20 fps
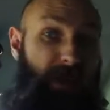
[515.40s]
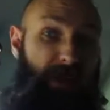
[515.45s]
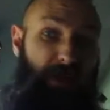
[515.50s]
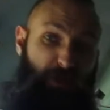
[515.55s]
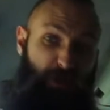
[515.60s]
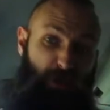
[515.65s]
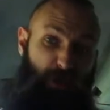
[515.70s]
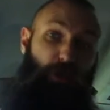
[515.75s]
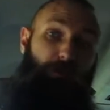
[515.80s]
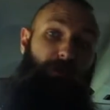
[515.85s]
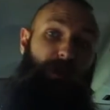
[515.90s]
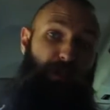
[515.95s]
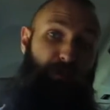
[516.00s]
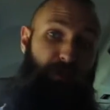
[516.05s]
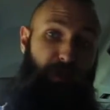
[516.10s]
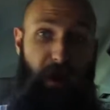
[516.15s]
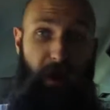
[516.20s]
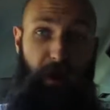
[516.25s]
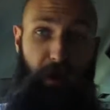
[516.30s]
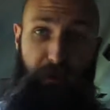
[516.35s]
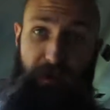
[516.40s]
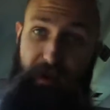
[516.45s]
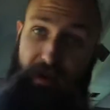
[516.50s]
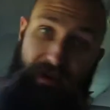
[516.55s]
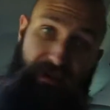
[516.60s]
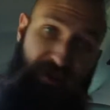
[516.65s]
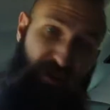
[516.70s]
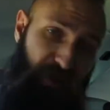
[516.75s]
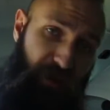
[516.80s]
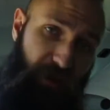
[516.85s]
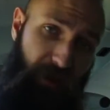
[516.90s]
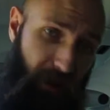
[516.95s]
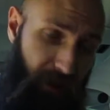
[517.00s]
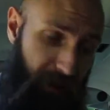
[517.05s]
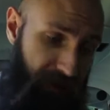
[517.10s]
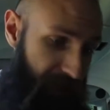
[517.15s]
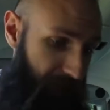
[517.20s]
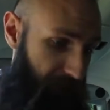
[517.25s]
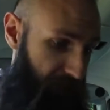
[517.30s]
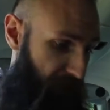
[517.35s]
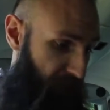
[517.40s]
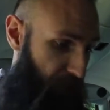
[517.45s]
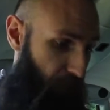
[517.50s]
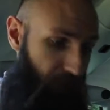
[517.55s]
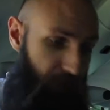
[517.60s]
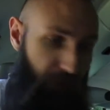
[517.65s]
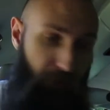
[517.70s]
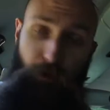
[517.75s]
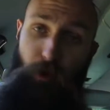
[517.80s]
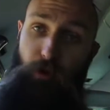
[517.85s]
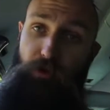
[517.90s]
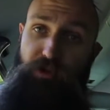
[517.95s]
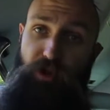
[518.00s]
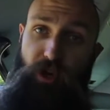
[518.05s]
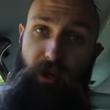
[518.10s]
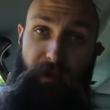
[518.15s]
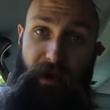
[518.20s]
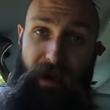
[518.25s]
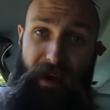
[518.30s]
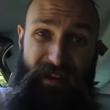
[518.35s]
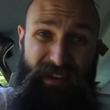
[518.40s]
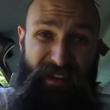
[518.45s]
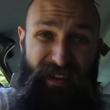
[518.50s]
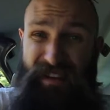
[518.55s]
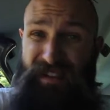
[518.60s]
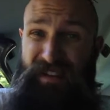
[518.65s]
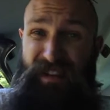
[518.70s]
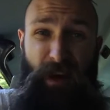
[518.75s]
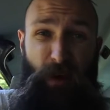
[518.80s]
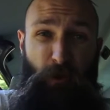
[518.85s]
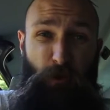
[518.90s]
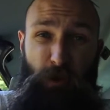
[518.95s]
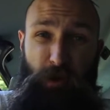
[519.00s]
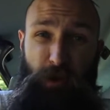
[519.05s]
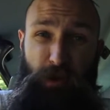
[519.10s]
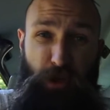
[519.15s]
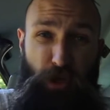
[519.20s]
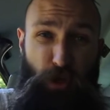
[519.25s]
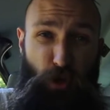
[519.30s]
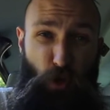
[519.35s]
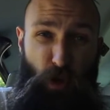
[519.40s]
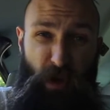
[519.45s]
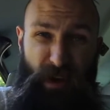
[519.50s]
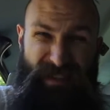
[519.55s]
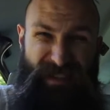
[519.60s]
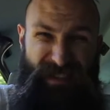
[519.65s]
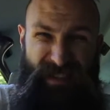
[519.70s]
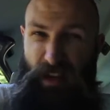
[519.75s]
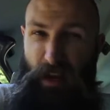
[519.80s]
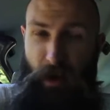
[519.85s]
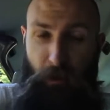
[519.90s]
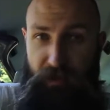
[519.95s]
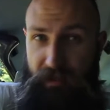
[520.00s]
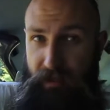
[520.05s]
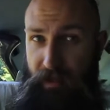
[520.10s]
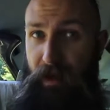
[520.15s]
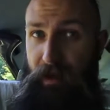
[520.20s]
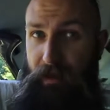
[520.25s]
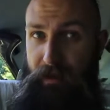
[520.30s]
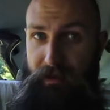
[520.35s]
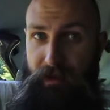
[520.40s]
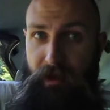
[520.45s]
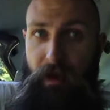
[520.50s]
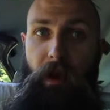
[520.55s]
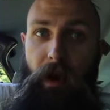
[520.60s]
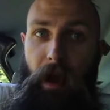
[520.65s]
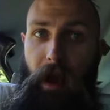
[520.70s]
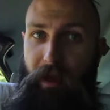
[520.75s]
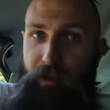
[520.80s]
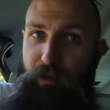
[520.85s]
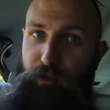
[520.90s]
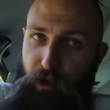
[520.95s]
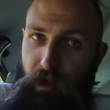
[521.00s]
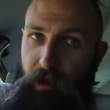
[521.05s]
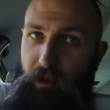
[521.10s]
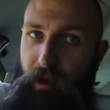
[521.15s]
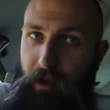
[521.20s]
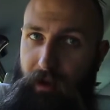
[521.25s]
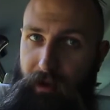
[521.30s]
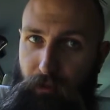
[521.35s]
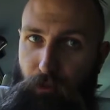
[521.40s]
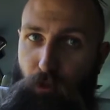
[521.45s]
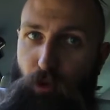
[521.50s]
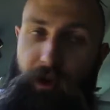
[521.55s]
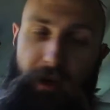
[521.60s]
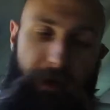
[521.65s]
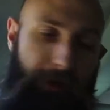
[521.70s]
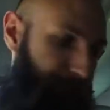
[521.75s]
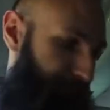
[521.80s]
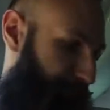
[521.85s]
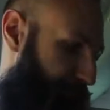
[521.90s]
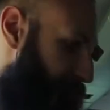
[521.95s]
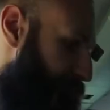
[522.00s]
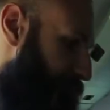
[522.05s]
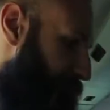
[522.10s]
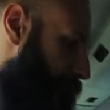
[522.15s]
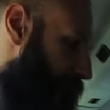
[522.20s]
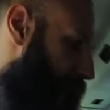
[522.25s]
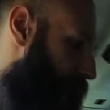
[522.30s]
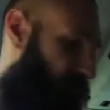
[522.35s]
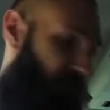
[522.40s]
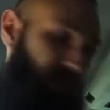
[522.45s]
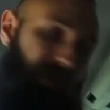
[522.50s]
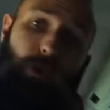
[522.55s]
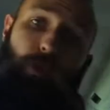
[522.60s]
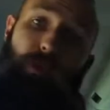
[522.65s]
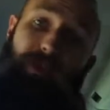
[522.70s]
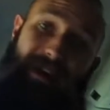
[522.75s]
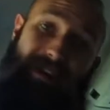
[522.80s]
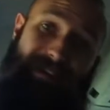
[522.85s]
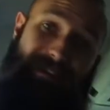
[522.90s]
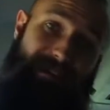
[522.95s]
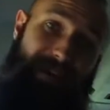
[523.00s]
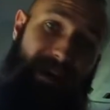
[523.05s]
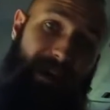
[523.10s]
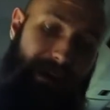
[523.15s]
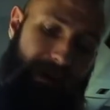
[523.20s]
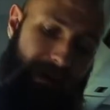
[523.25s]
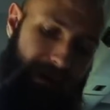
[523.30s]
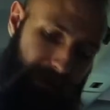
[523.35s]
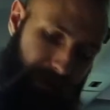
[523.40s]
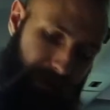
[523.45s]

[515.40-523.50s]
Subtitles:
so much better, because there are a lot of times we go on a road trip and the last thing I want to do is set up a tent at 3 o'clock in the morning. With that said,